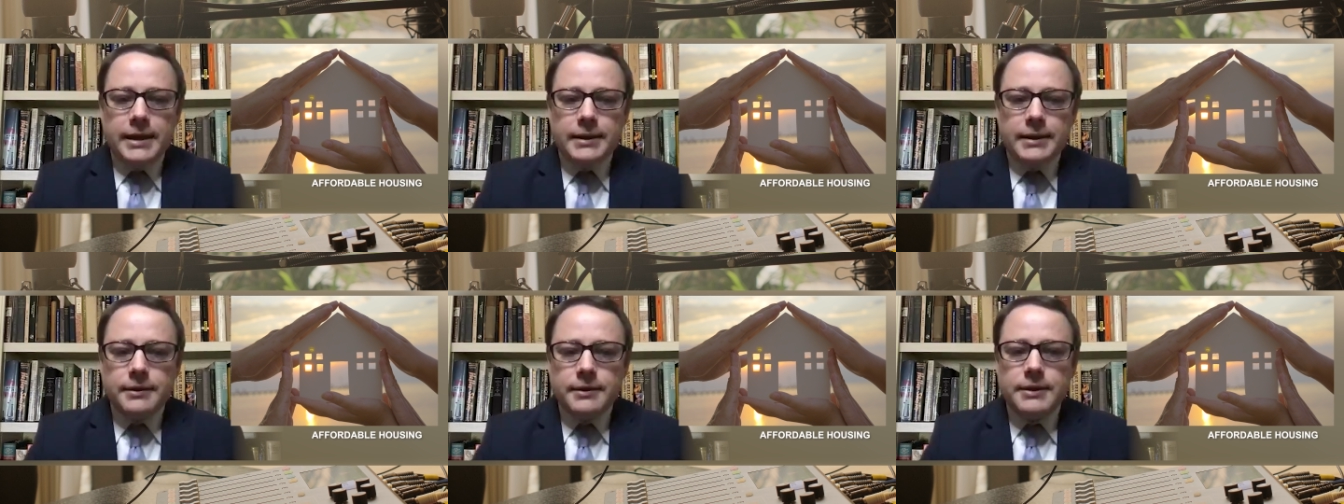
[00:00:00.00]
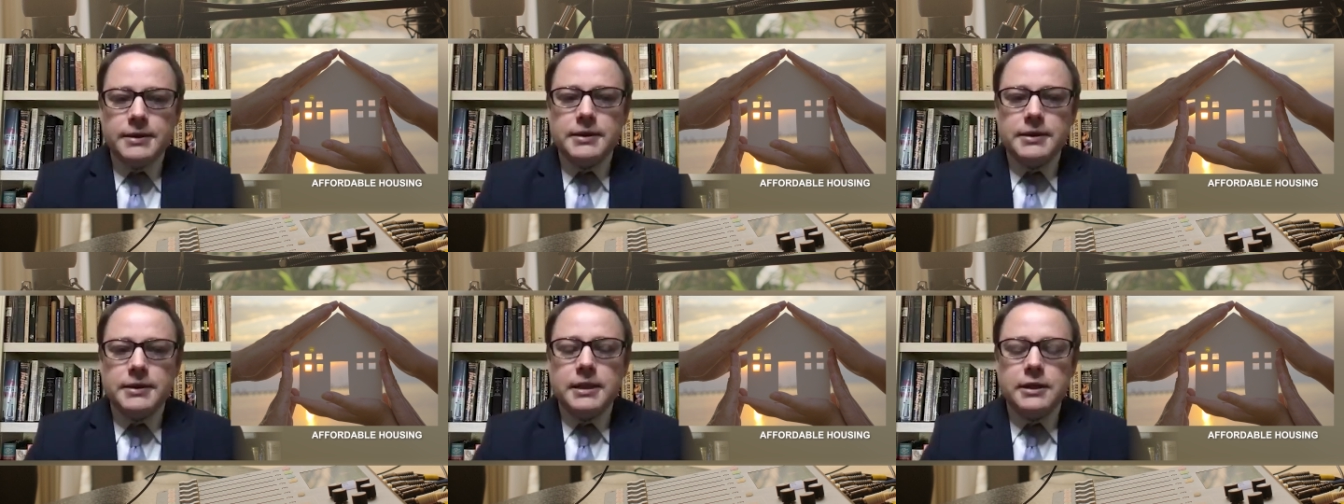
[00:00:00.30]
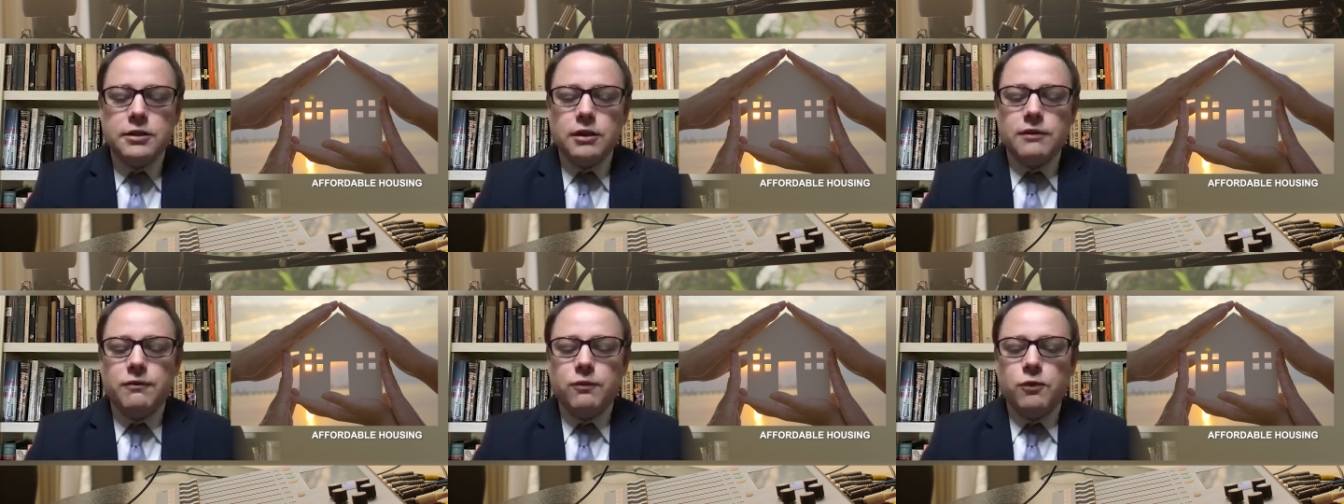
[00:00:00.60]
8. The
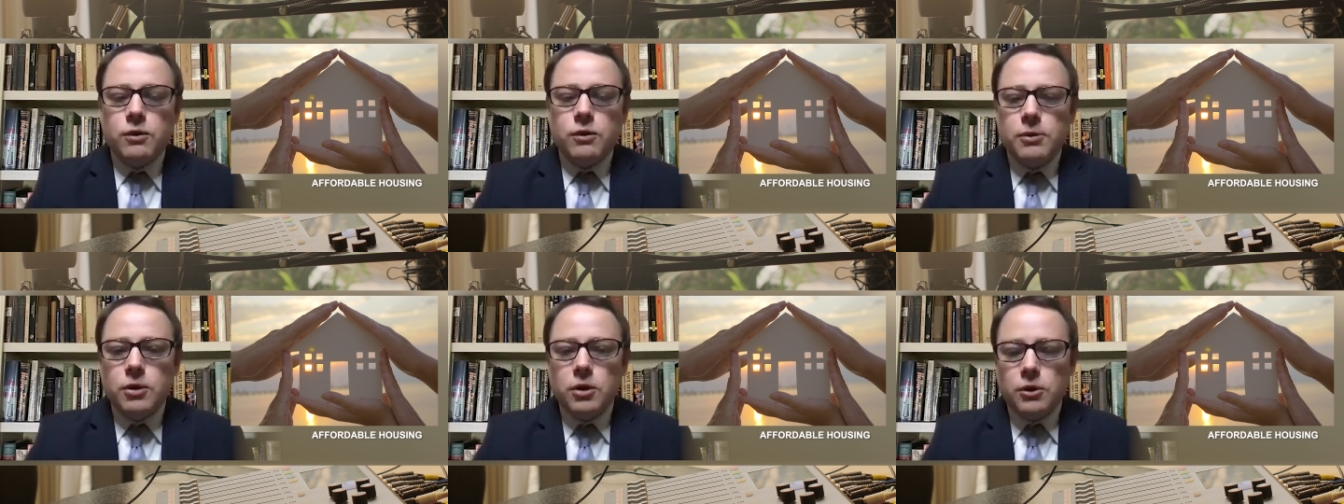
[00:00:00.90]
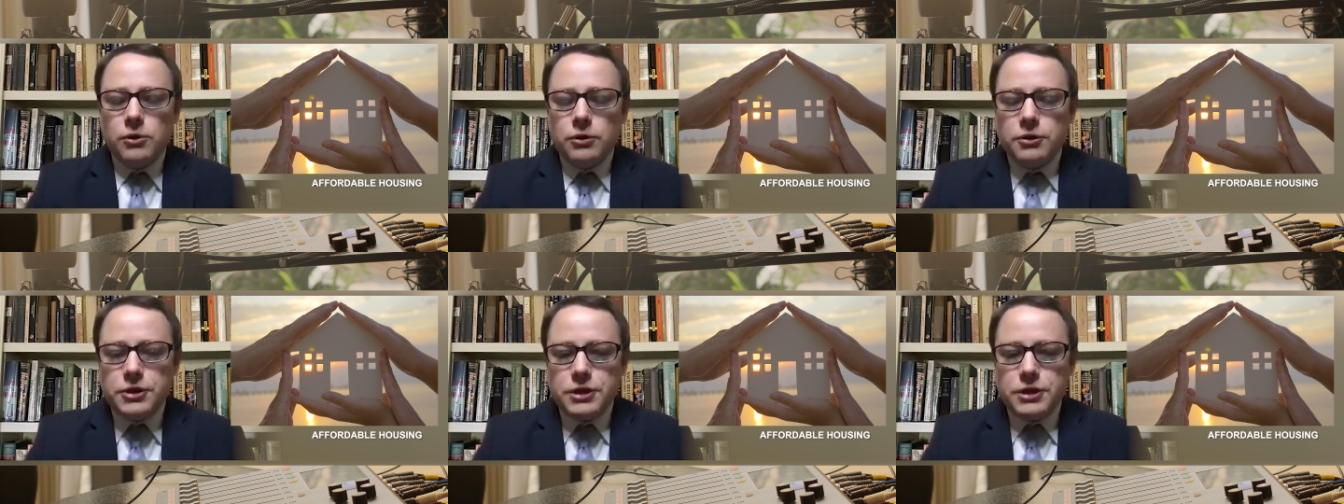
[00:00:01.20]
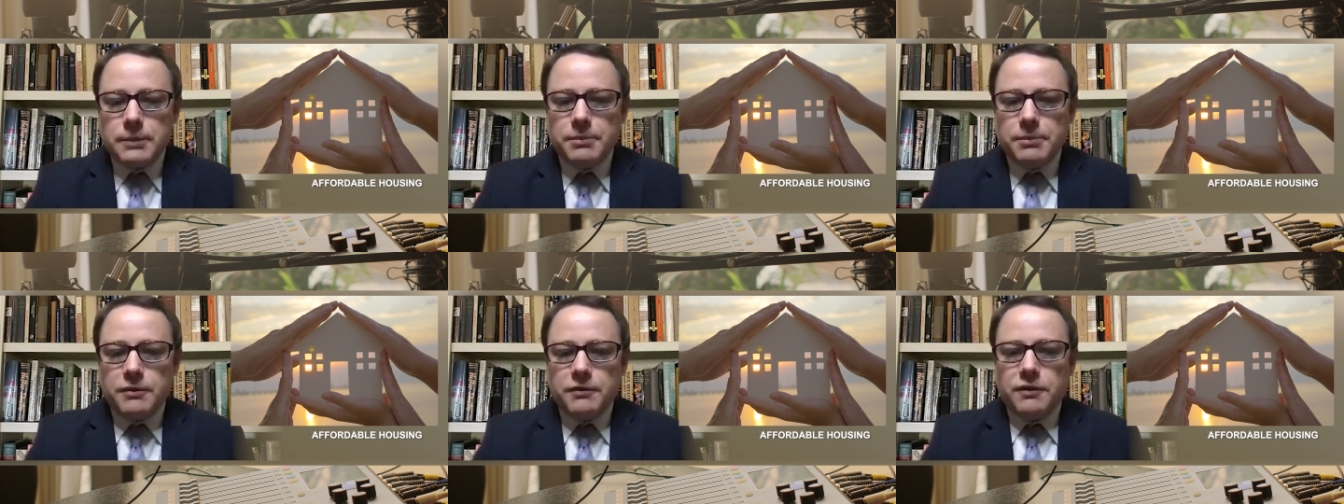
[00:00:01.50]
city took formal
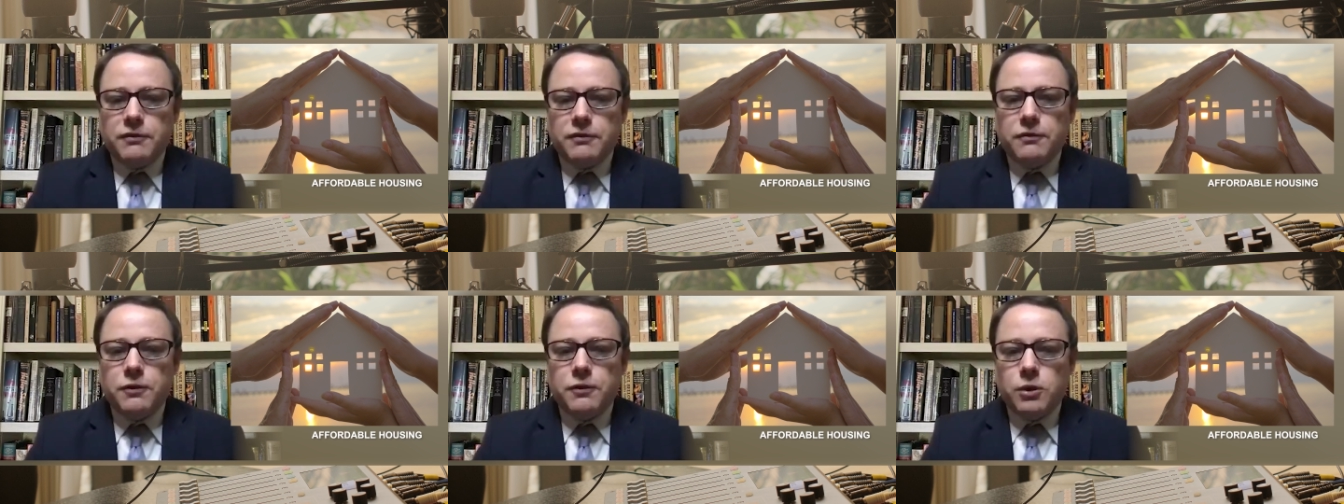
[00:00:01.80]
ownership of a